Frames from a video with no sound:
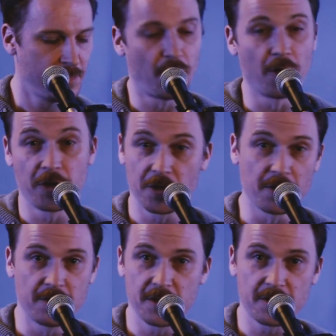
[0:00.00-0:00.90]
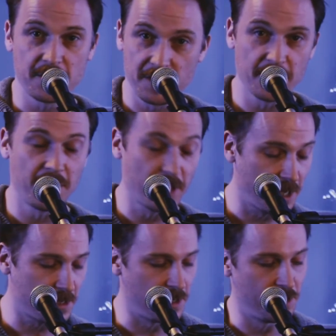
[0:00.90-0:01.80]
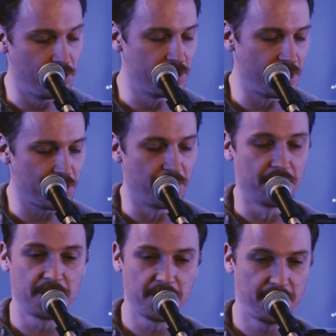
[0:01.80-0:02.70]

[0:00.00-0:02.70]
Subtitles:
or you could just as easily, like I say, use nice chords.